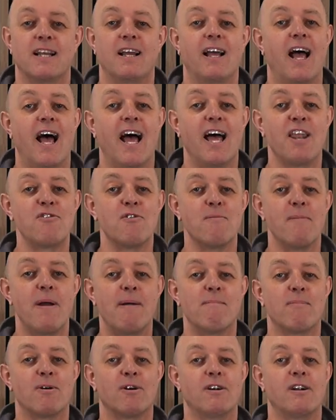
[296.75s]
And
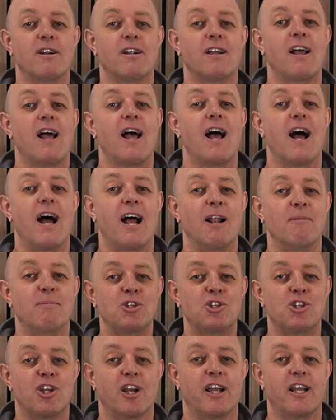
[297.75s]
remember, I'll be
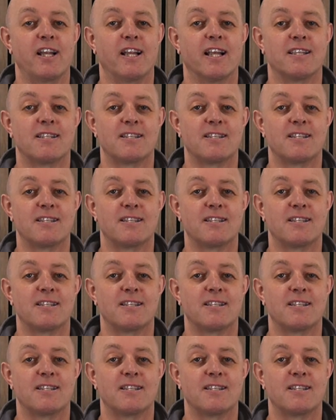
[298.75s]
sharing a